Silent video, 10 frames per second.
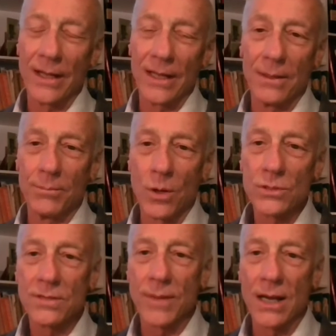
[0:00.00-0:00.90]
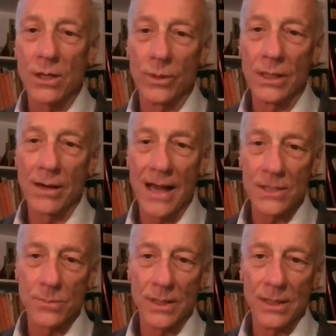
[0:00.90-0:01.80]
and most of my career
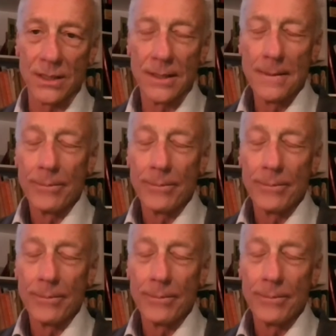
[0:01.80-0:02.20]
has been